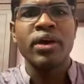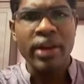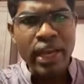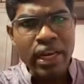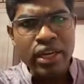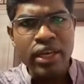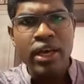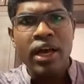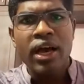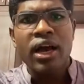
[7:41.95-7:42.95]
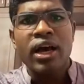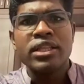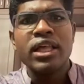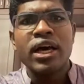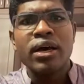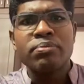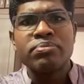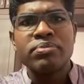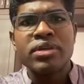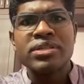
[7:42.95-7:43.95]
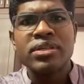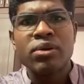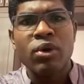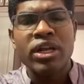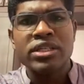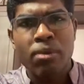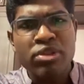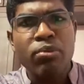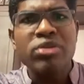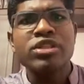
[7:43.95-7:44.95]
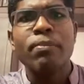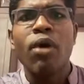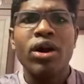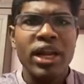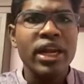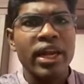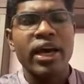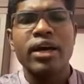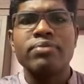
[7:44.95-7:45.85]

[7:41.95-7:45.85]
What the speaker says: read the what some of the most important